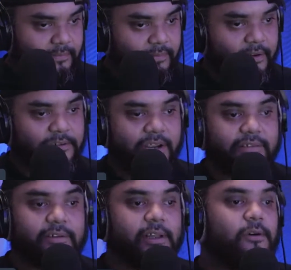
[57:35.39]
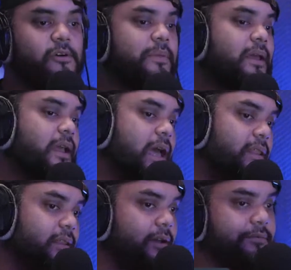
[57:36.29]
Yo, shout out to Lowell, man. I got
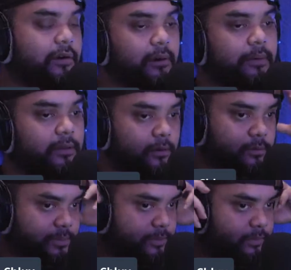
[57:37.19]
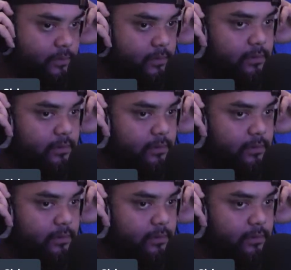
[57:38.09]
love for all my Lowell people.